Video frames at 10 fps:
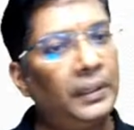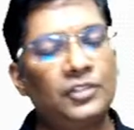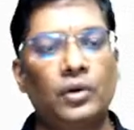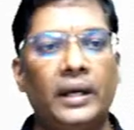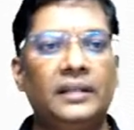please
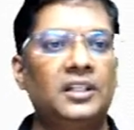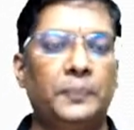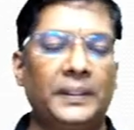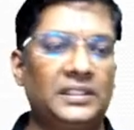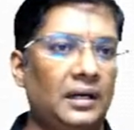join that
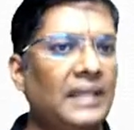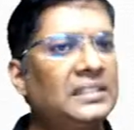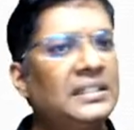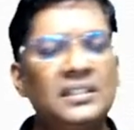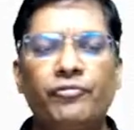special class.
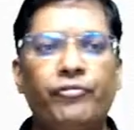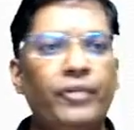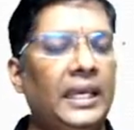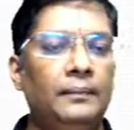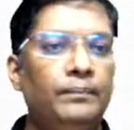It is a
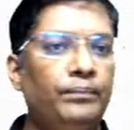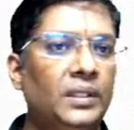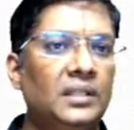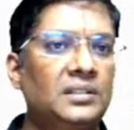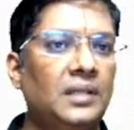free,
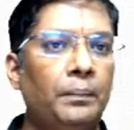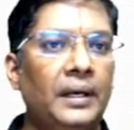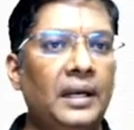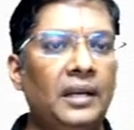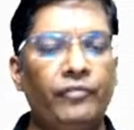it is
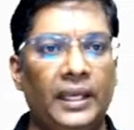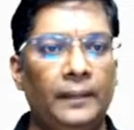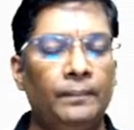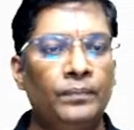completely free.